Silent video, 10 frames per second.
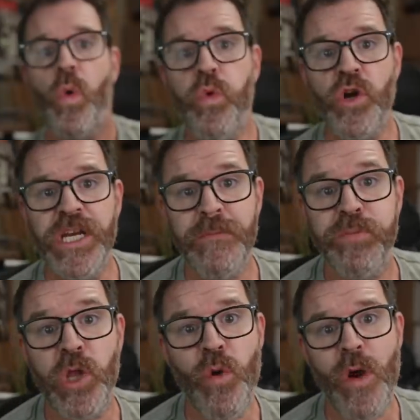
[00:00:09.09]
we're going to
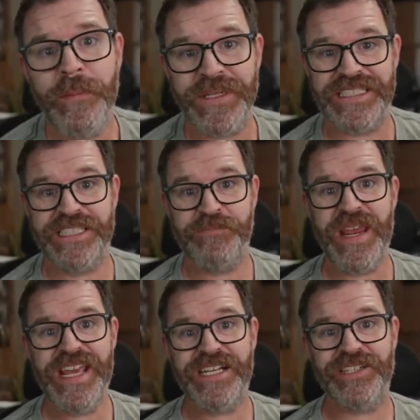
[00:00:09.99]
blow up a
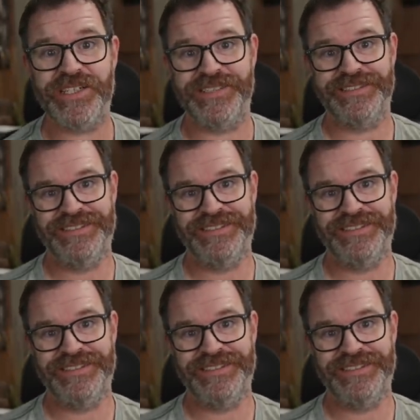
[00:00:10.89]
speaker.